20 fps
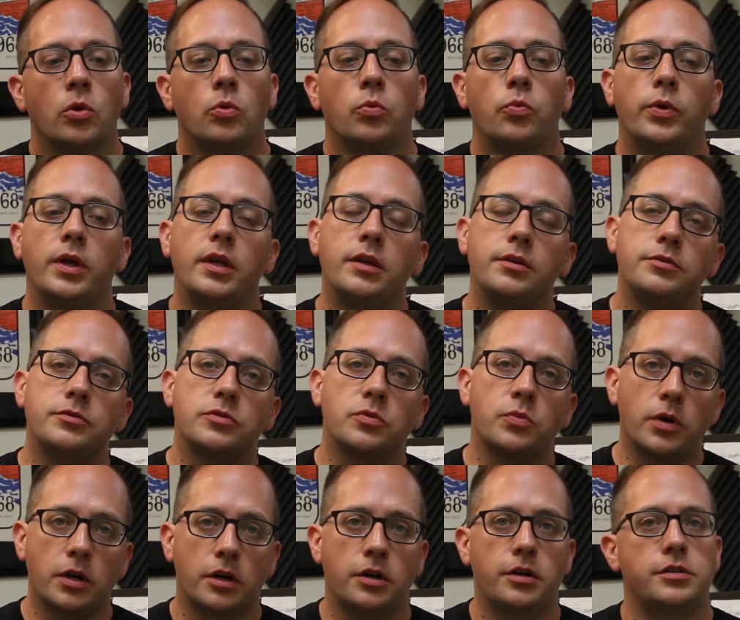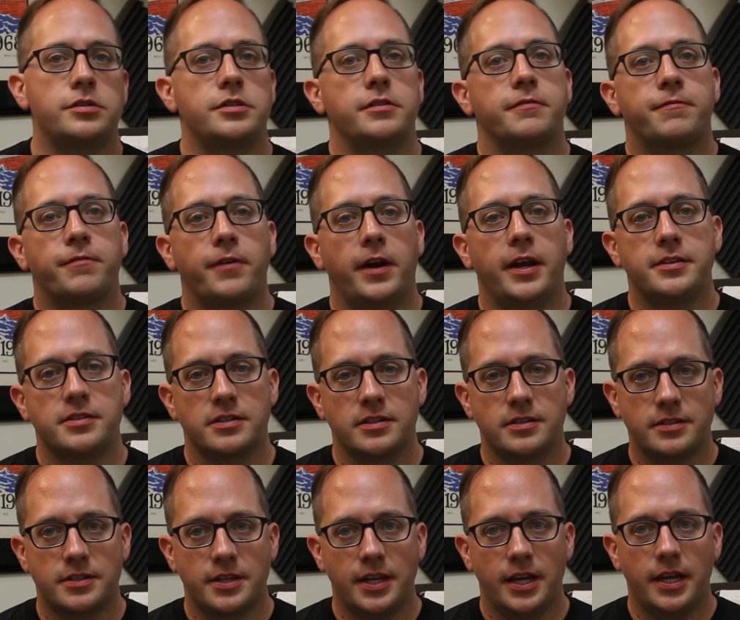We use words and
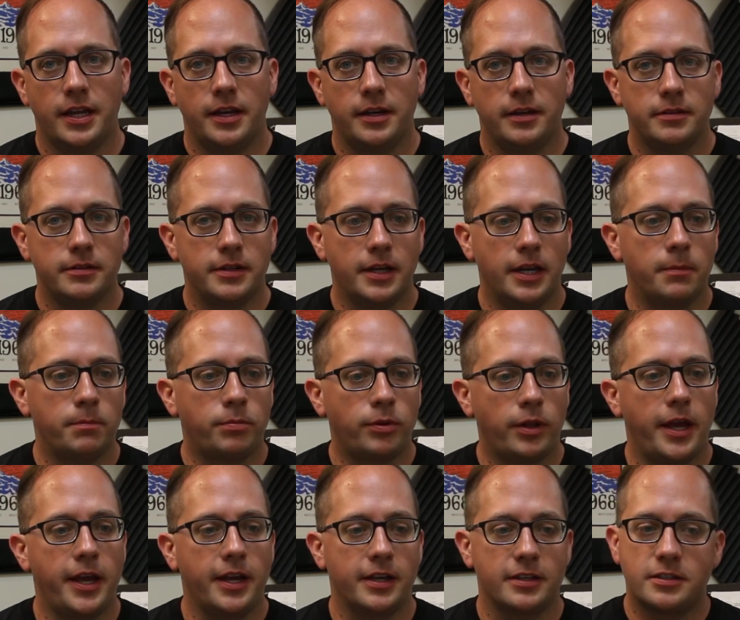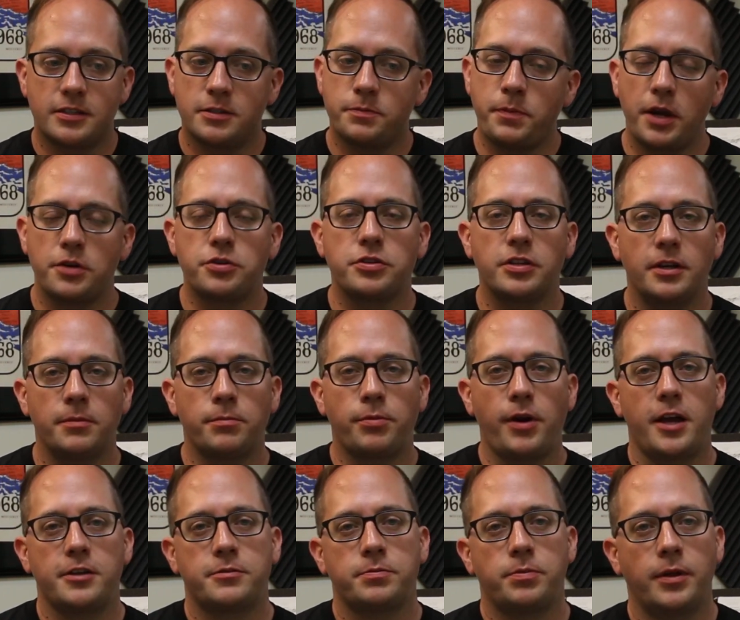phrases in playing, especially in
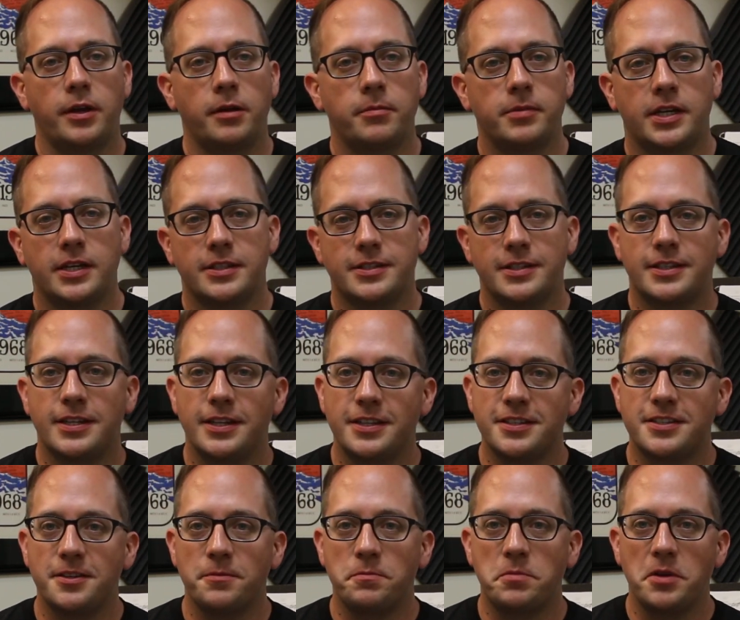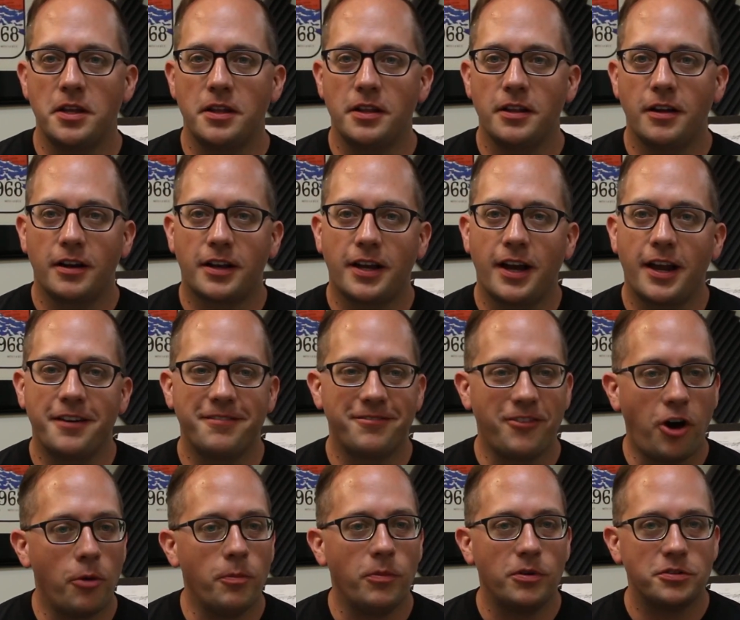brass playing, because it tends to be a kind of
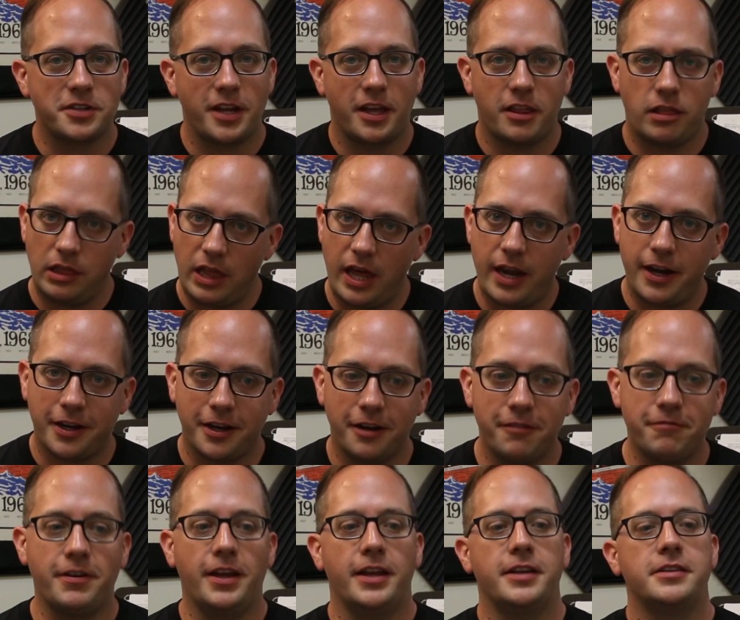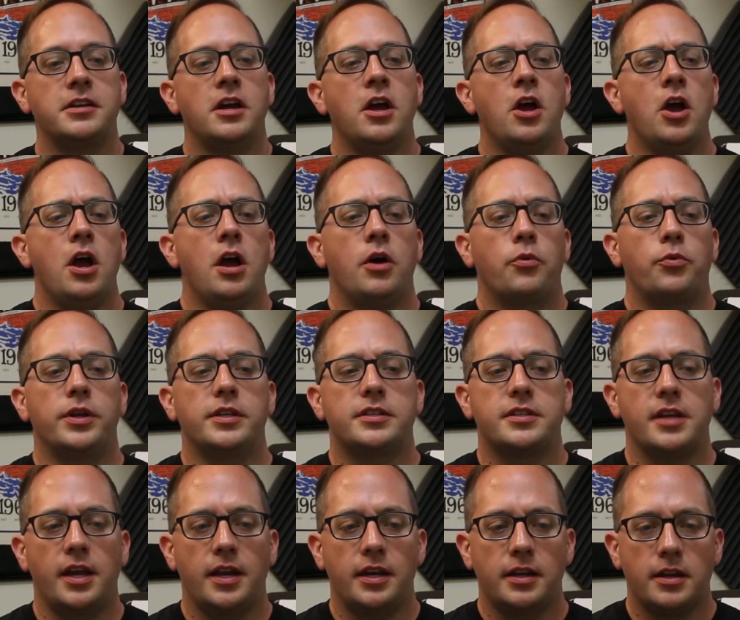almost athletic event. We
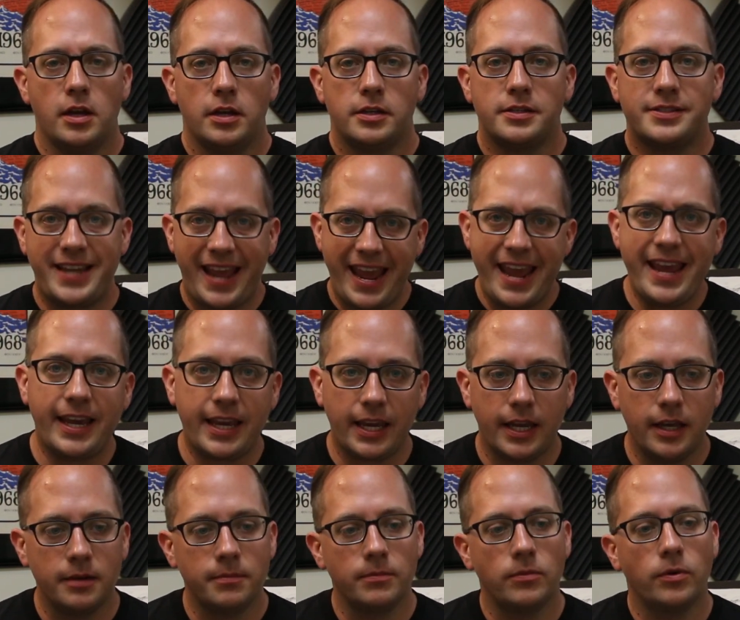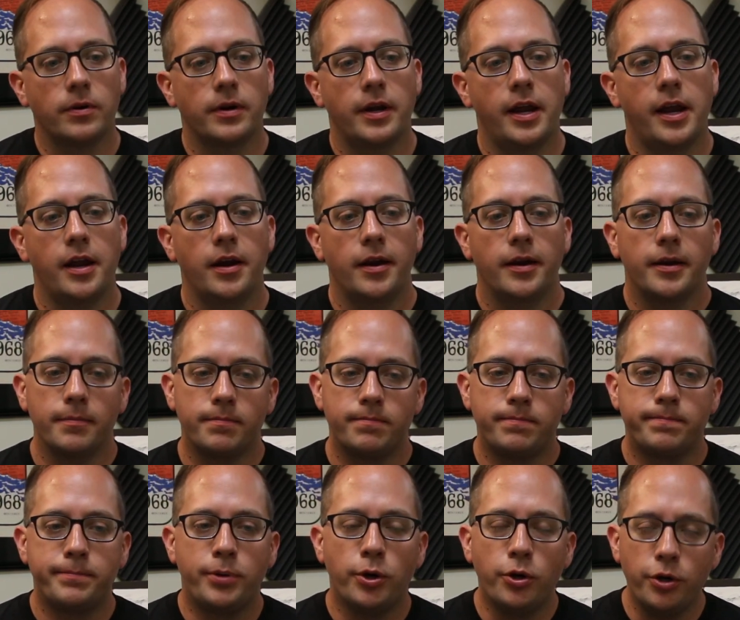say, take in more air and
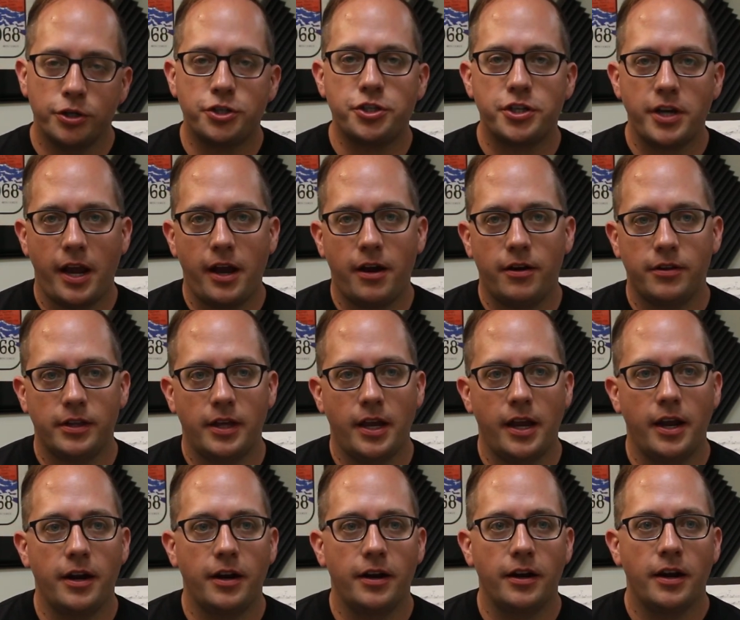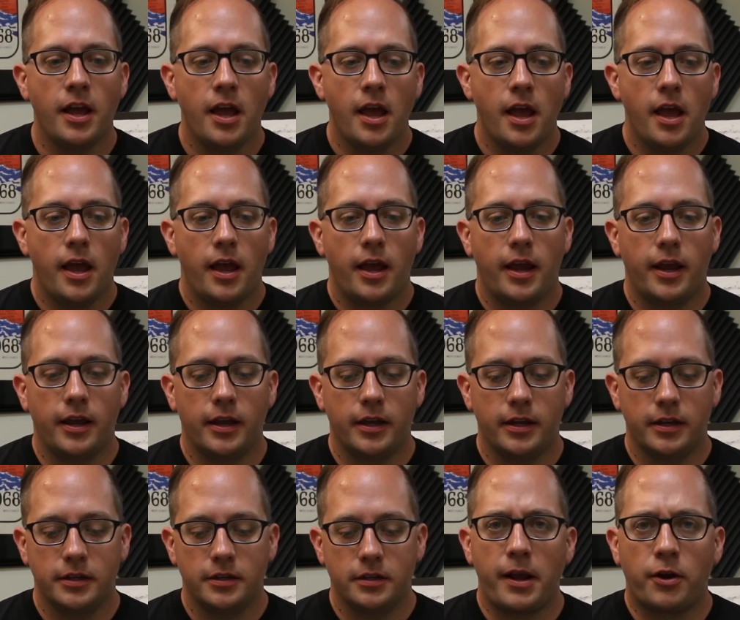push out air
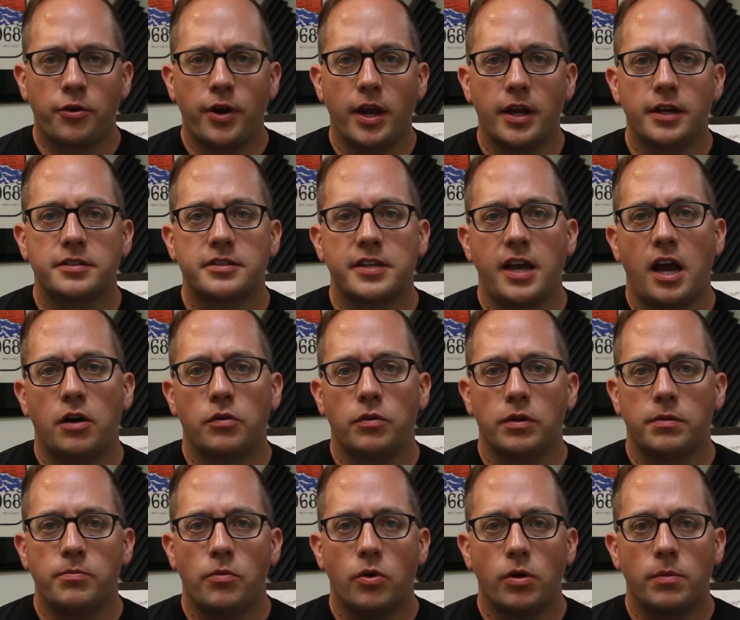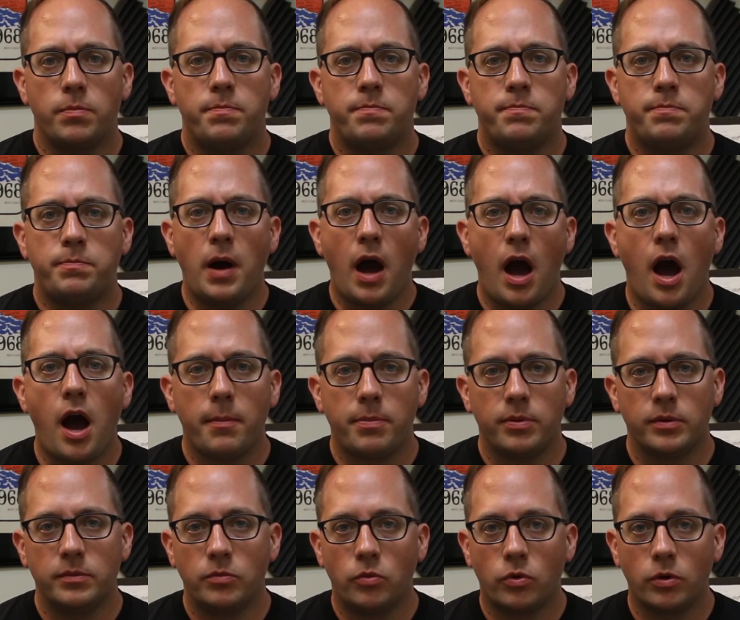and create a sound with more pop
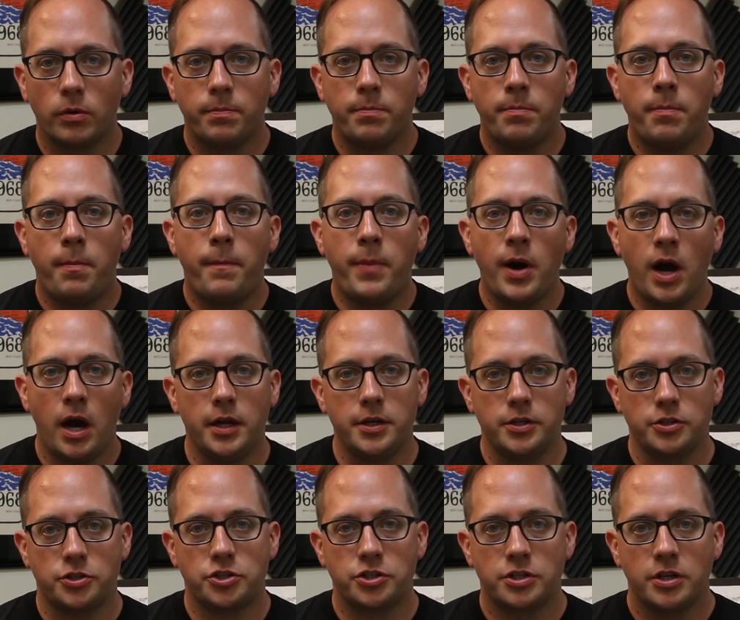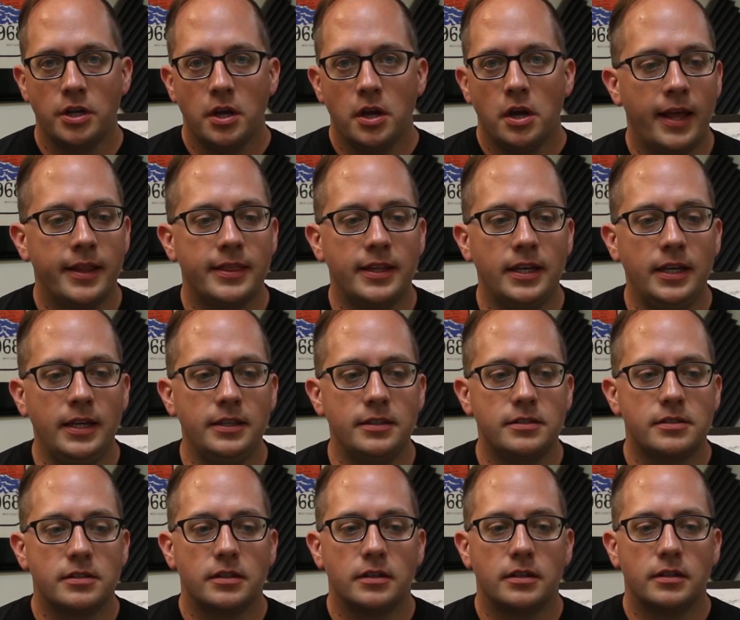or more punch. And
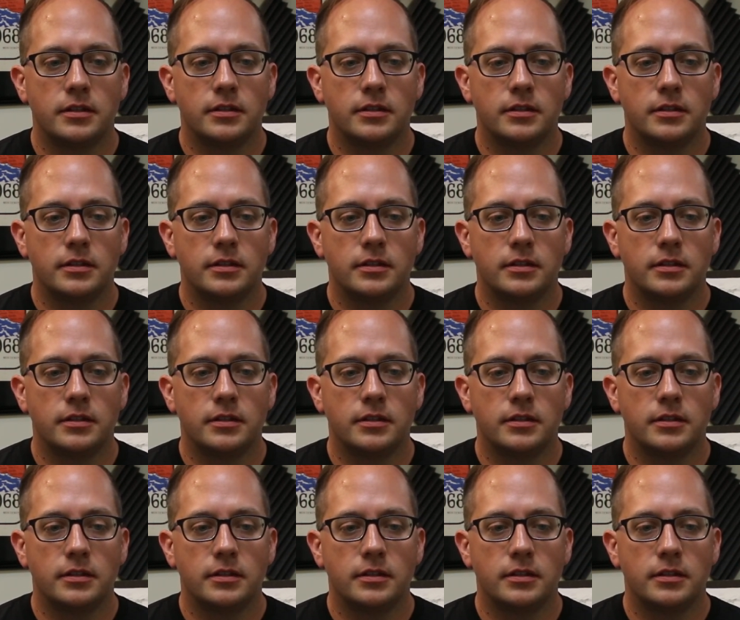these